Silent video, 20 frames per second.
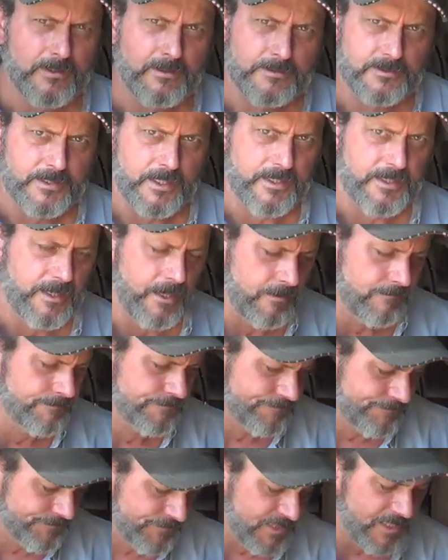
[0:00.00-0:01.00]
take care.
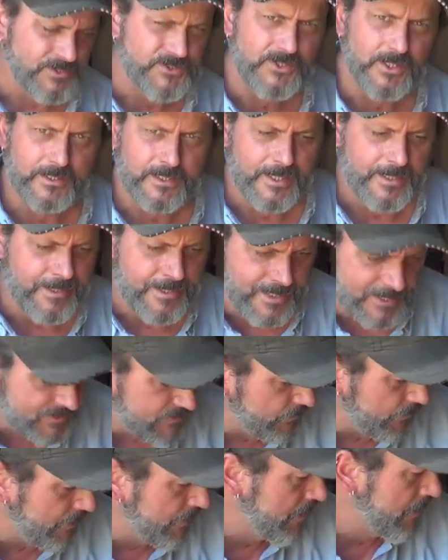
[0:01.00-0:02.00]
Catch you on the
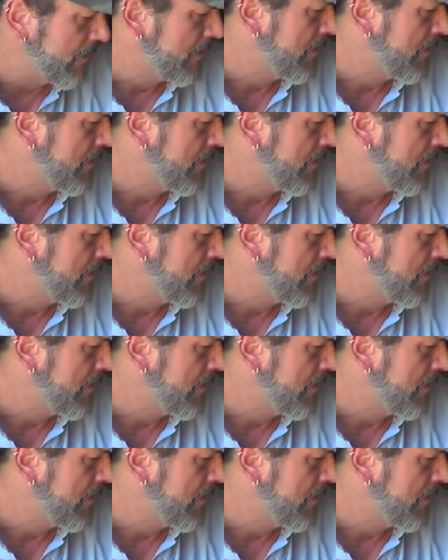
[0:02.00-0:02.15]
next one,